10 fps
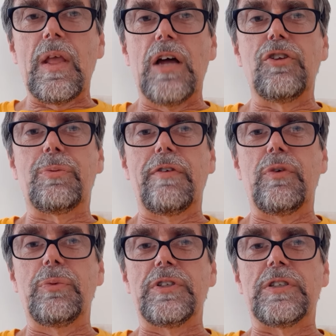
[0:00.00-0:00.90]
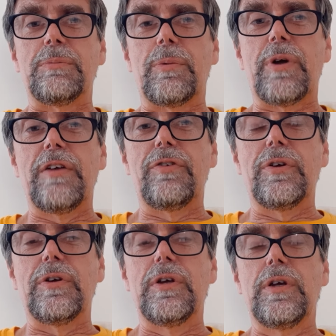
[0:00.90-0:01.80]
I just pray for wisdom. I pray
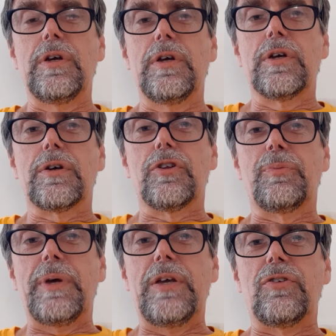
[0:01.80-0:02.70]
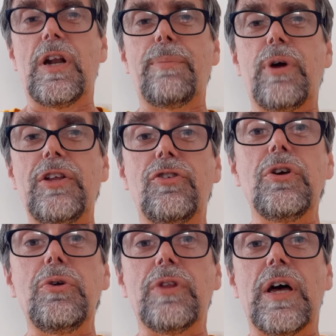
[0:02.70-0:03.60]
for God's peace. And I pray
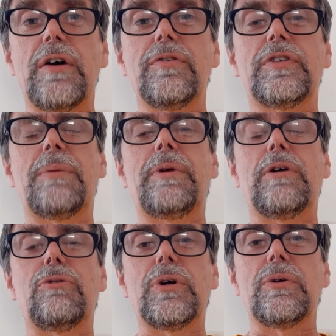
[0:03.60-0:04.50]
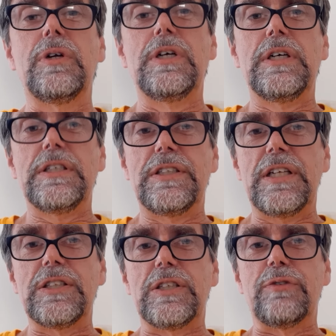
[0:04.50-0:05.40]
too that there'll be a real
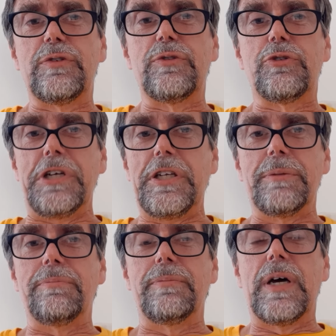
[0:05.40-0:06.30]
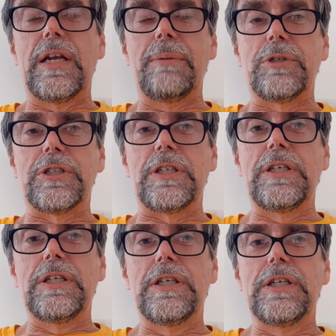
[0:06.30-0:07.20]
sense of freedom and liberty
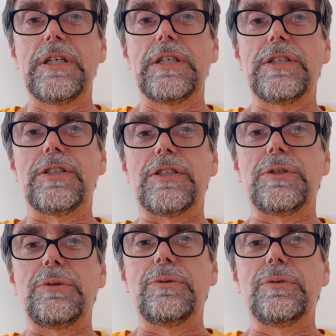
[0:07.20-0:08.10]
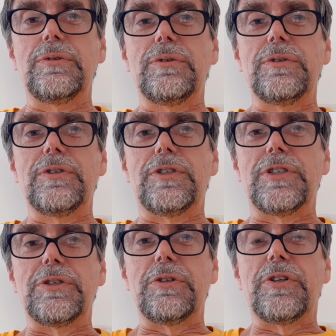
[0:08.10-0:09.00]
to
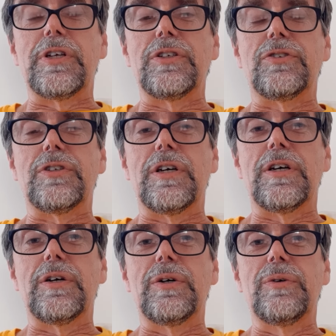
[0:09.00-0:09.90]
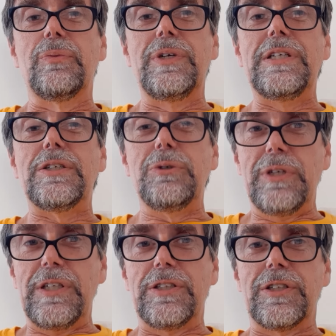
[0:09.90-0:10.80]
do the things that we do
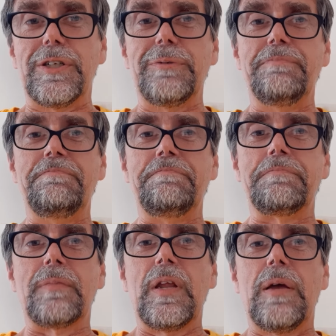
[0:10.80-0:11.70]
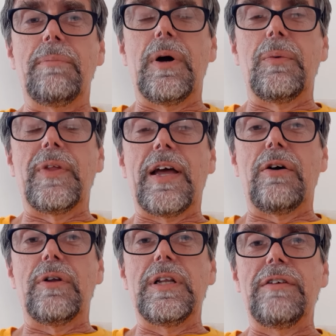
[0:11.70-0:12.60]
need to do, but
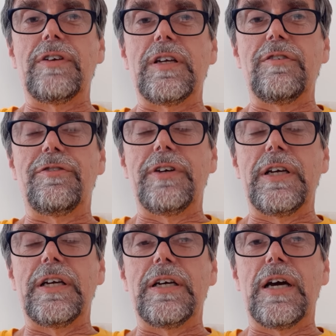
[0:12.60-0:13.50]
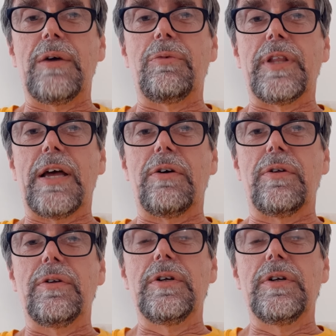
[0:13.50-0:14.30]
without living in fear and without